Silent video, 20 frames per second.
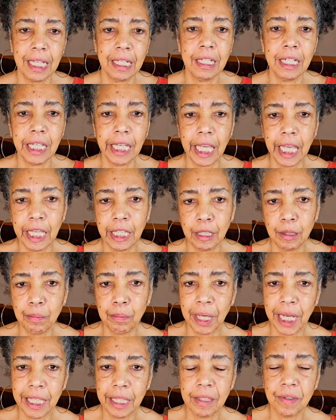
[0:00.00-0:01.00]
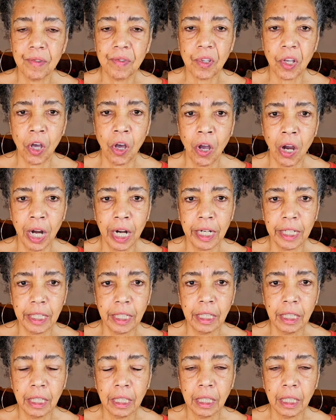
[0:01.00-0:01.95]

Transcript: indicated by this card.